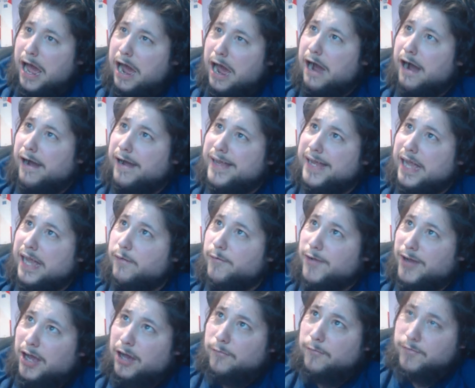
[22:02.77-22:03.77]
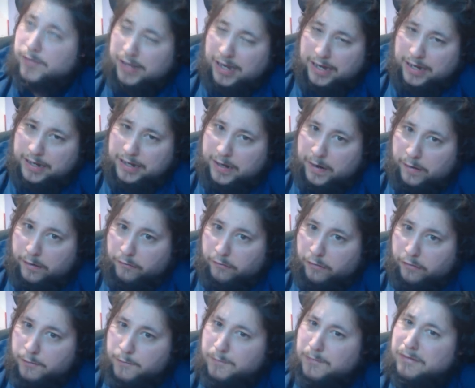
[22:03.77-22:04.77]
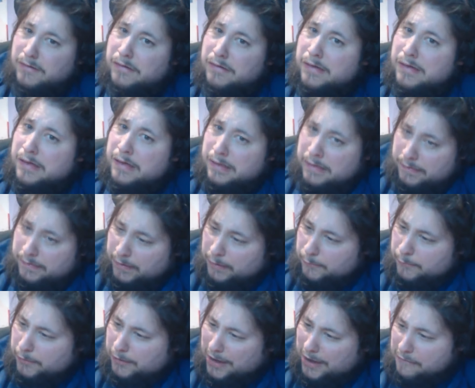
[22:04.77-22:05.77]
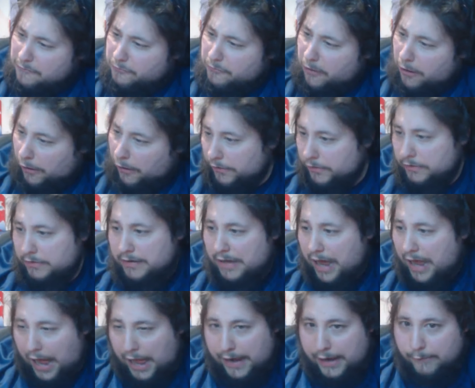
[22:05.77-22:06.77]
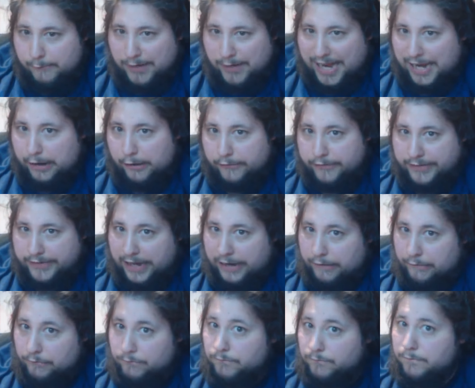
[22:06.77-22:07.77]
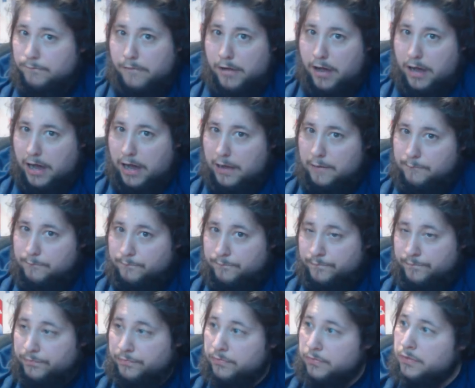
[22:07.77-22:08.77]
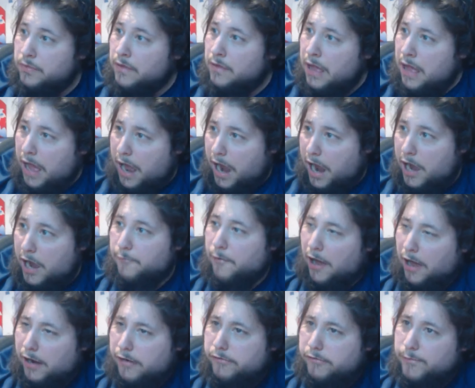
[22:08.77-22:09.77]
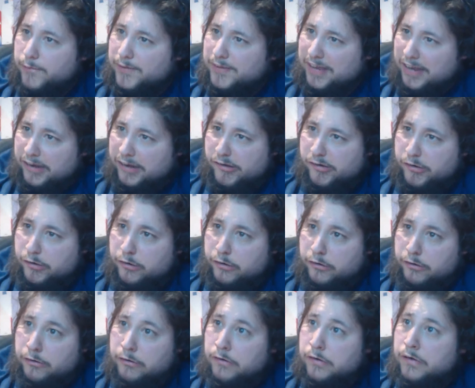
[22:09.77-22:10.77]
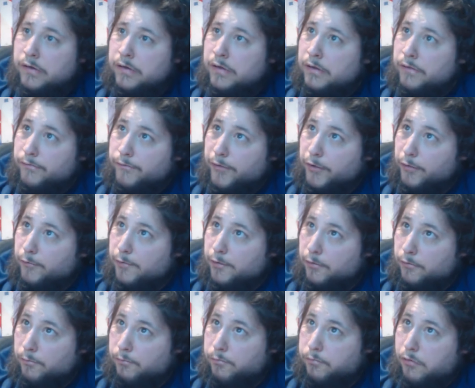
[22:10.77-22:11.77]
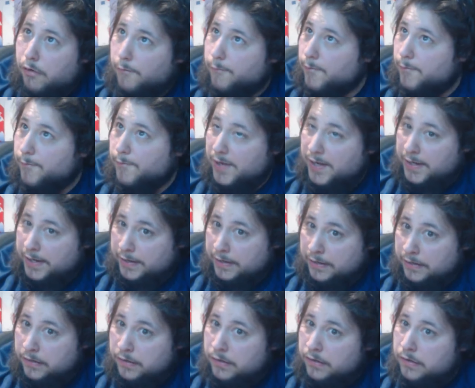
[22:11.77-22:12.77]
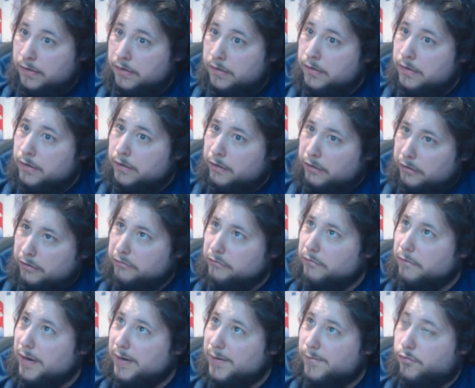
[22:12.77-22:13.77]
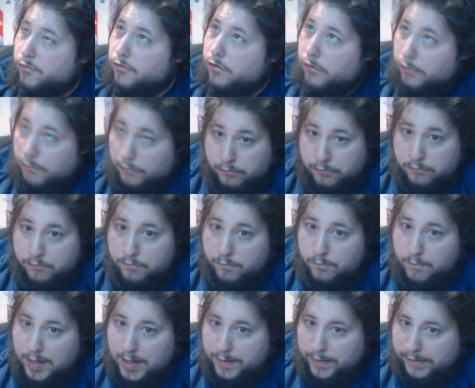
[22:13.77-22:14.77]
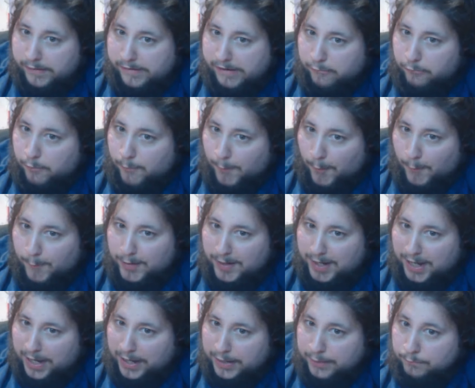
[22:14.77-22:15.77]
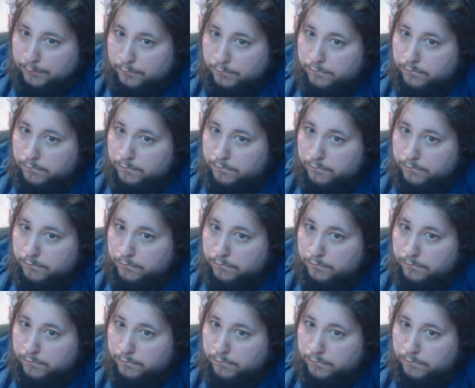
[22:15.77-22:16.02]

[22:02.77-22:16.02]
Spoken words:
oh yeah, we'll come second in our group, then we'll get France, and then we get knocked out. I'm 100% sure that we'll probably scrape through in the Czech Republic game.